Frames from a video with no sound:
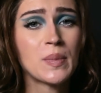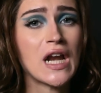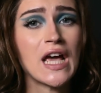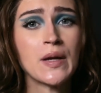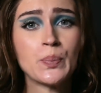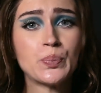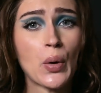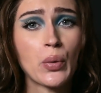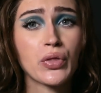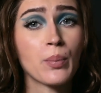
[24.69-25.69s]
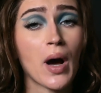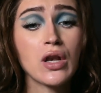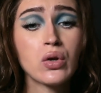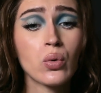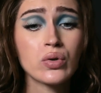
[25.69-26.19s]
blame both
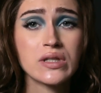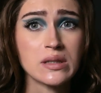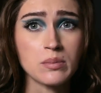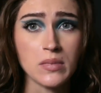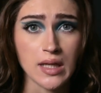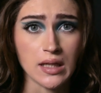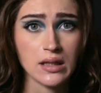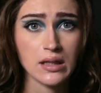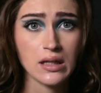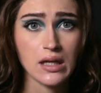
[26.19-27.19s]
my lord and me,